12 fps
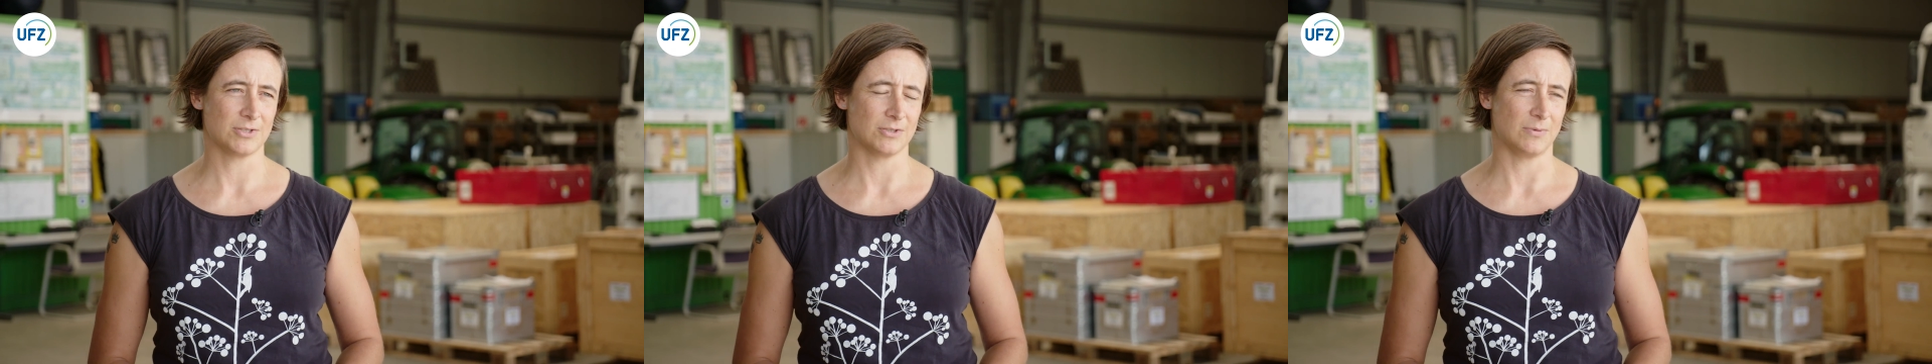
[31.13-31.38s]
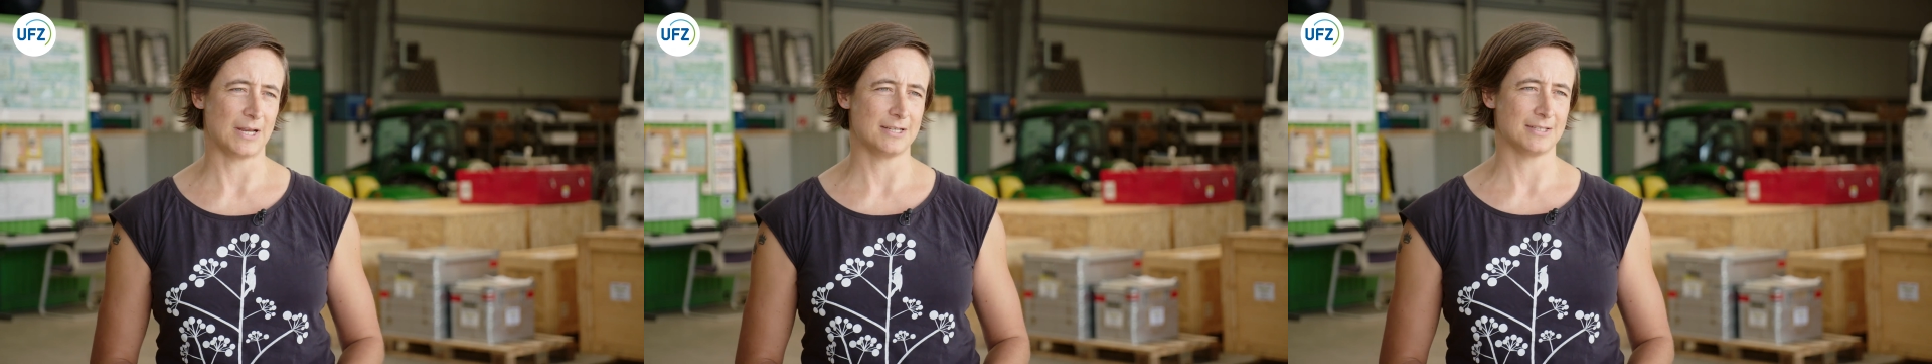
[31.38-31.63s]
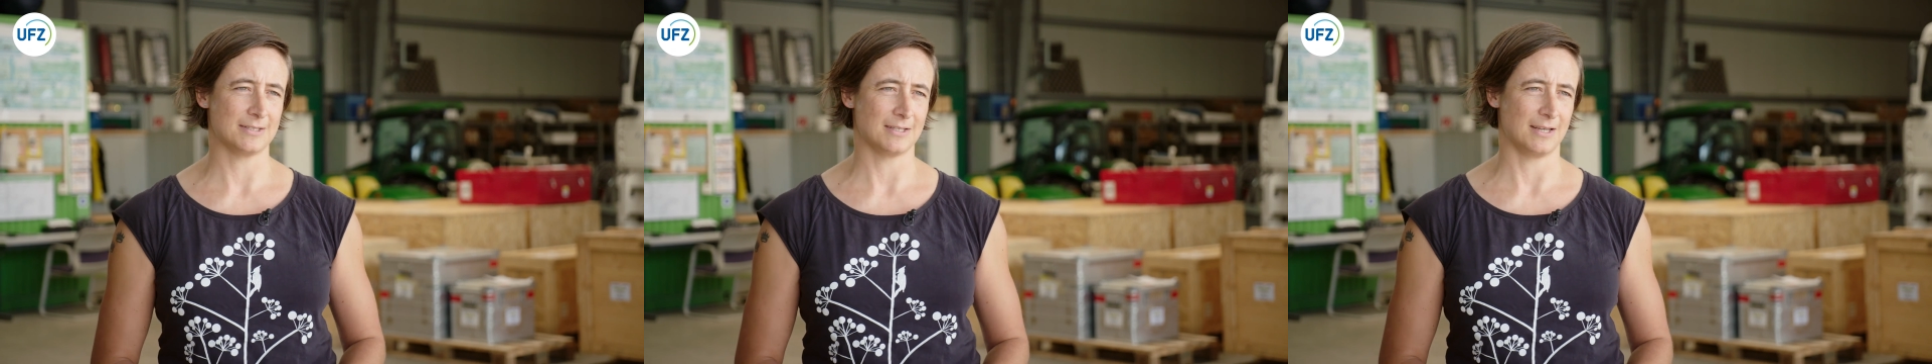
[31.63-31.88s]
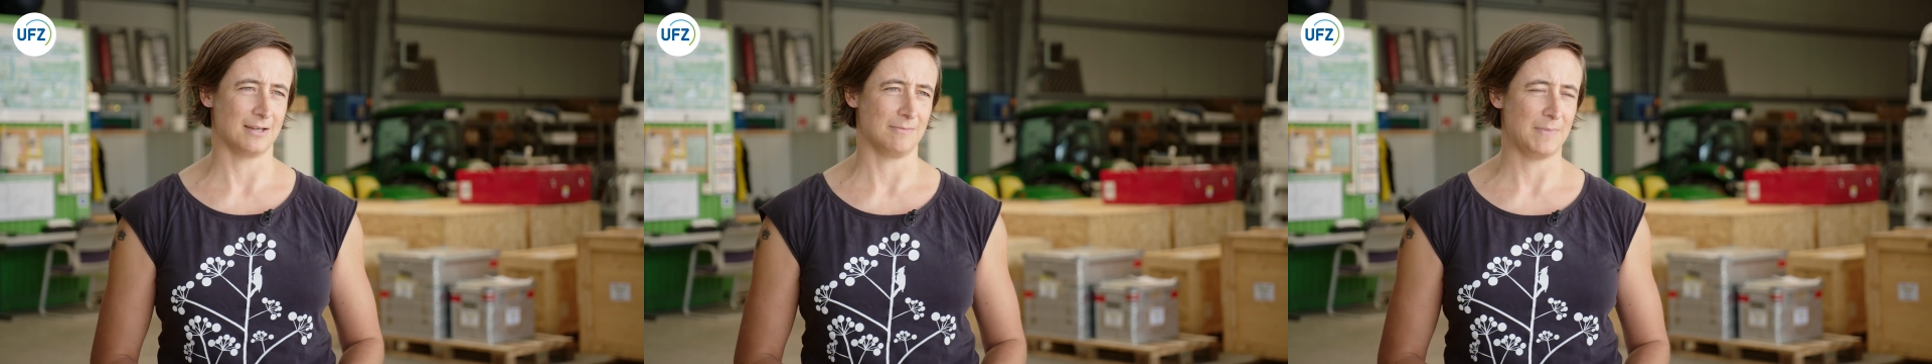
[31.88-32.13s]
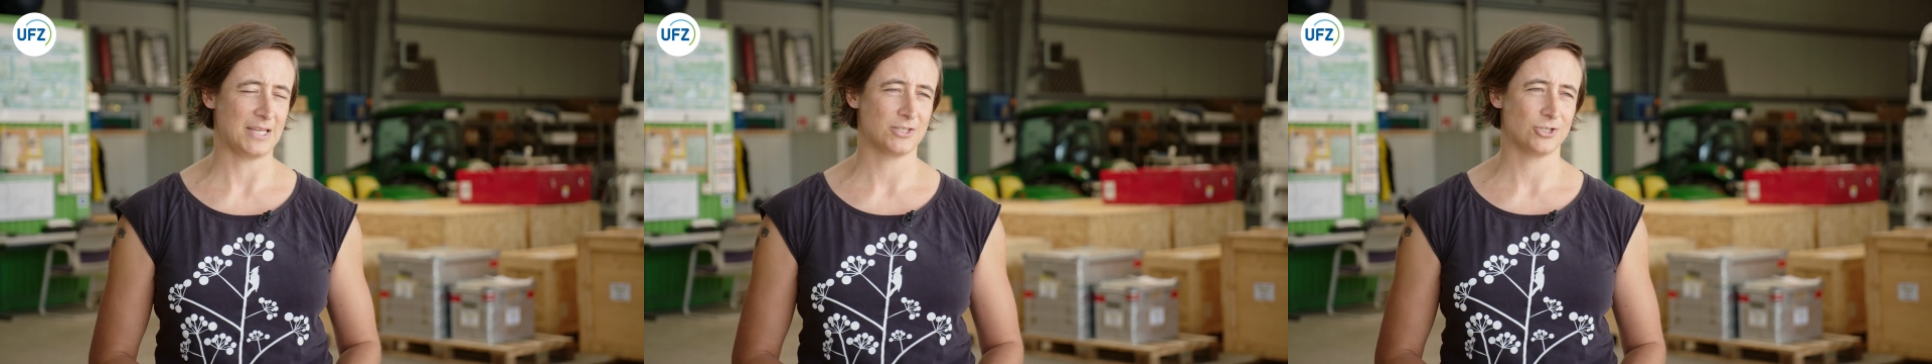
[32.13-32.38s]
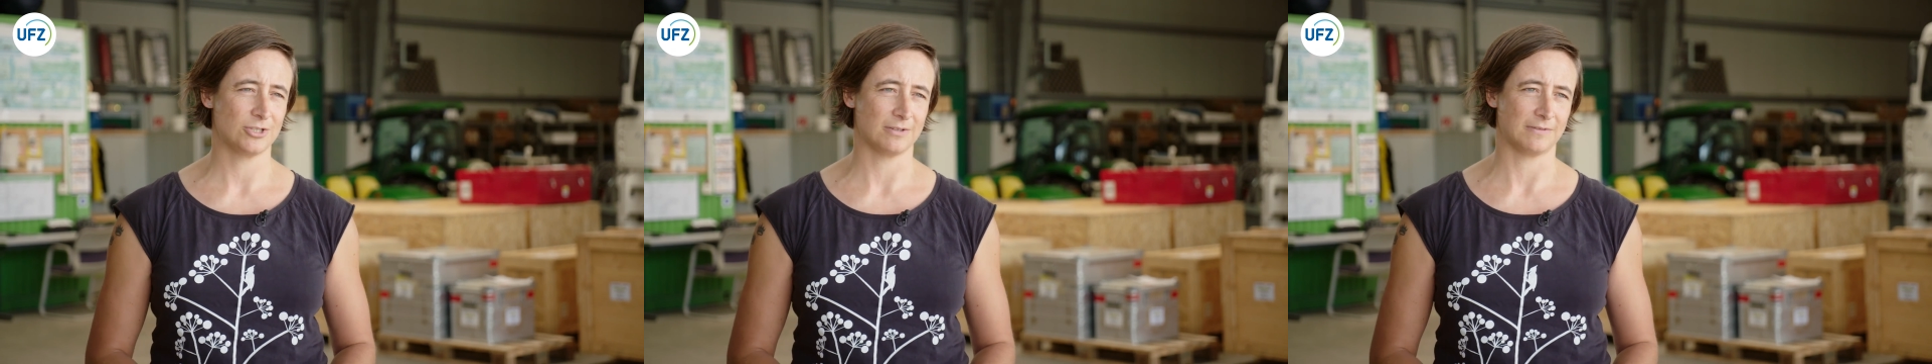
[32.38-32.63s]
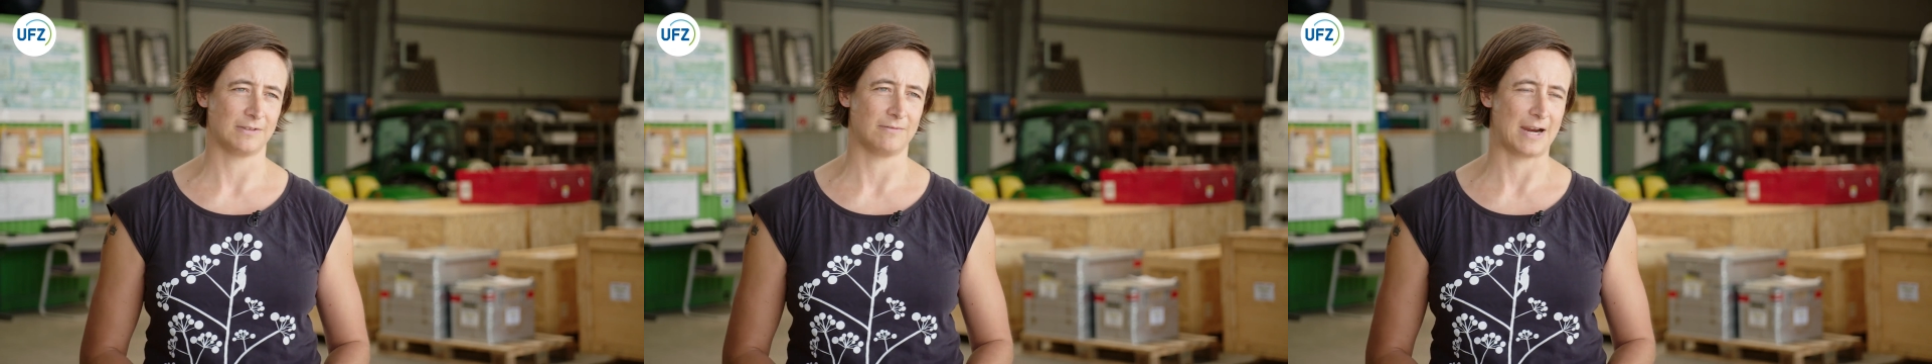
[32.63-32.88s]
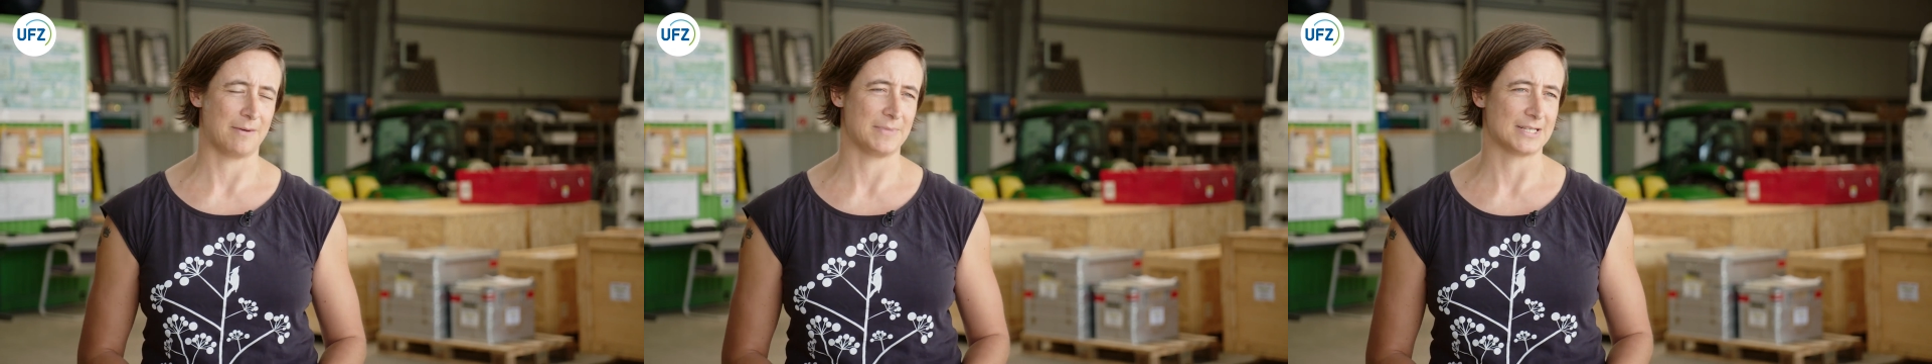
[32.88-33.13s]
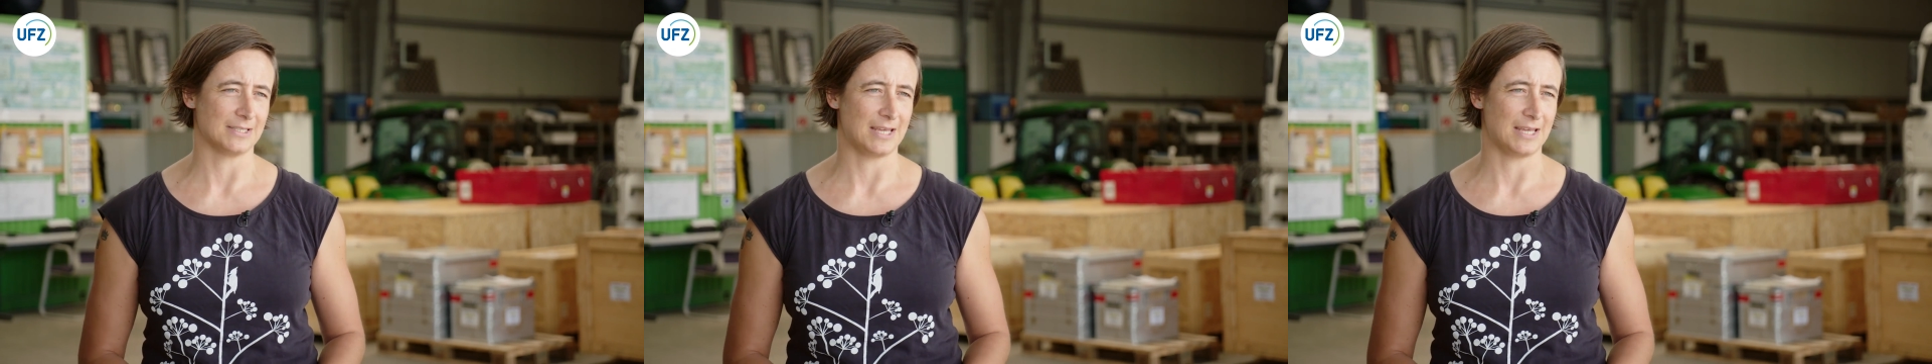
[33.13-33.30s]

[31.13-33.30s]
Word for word: So one is uh, mixtures of environmental